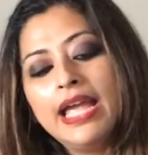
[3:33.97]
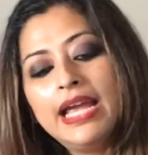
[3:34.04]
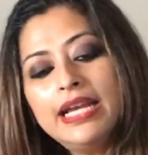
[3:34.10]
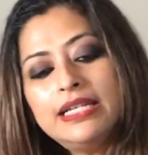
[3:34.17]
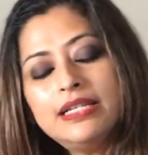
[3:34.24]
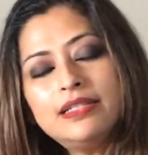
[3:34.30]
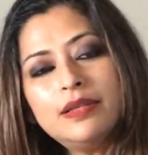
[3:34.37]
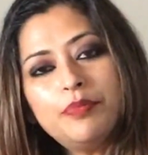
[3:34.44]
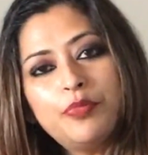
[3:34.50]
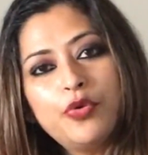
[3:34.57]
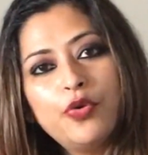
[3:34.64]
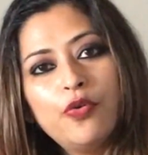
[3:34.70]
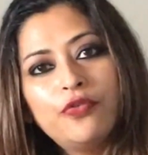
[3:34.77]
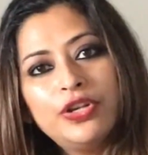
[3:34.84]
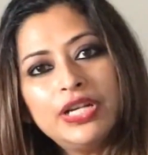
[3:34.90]
it is a
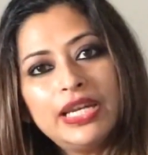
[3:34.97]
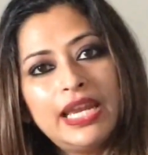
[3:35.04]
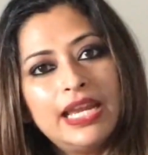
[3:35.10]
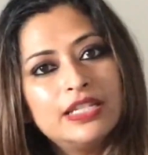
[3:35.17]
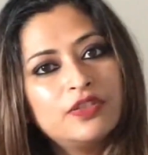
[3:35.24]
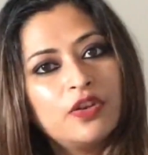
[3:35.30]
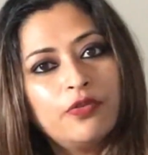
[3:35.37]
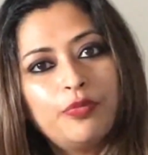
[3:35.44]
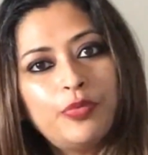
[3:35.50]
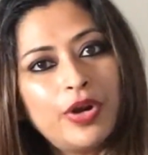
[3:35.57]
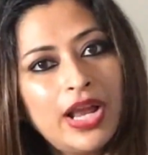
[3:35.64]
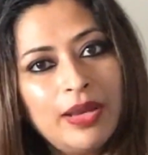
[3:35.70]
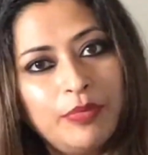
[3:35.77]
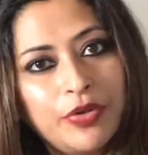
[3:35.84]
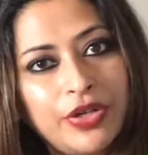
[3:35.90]
proven case of
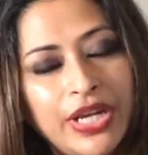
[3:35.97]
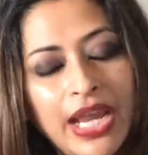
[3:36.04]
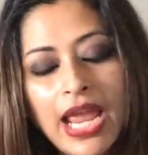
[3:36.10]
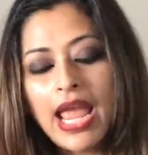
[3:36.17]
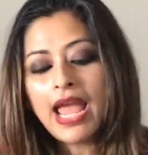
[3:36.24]
bribery.